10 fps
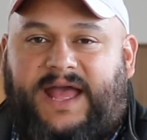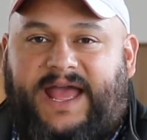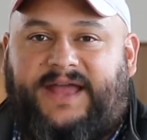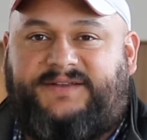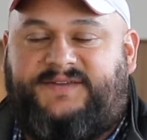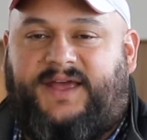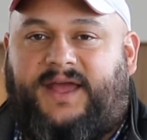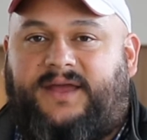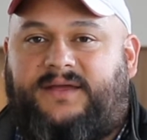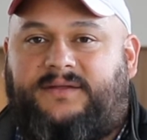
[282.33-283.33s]

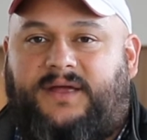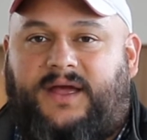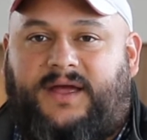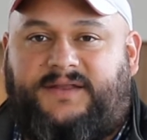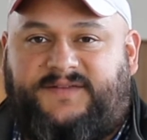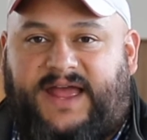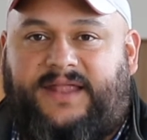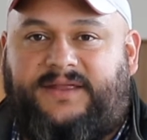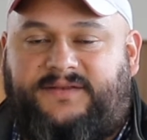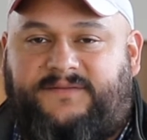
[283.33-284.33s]
AgTech talent